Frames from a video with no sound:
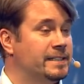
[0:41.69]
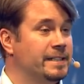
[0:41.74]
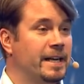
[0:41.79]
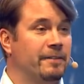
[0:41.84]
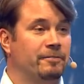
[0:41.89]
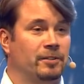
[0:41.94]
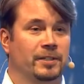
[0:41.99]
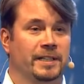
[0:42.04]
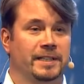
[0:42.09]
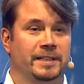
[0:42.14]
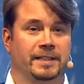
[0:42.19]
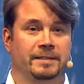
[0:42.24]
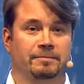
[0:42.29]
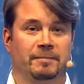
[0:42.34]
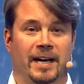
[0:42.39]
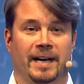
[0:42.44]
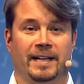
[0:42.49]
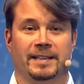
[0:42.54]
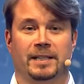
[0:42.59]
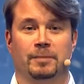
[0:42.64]
never
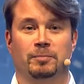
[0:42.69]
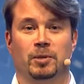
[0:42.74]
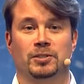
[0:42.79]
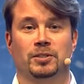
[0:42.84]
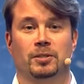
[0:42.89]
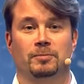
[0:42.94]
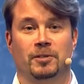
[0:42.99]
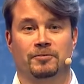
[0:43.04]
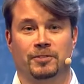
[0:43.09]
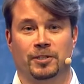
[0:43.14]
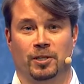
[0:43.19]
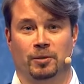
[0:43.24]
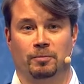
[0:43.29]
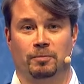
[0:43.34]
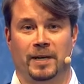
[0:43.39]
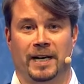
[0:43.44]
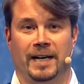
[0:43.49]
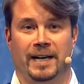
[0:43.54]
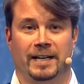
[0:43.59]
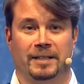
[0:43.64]
at the bottom of your
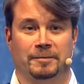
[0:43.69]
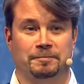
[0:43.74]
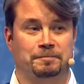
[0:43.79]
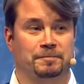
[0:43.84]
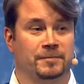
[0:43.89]
bag,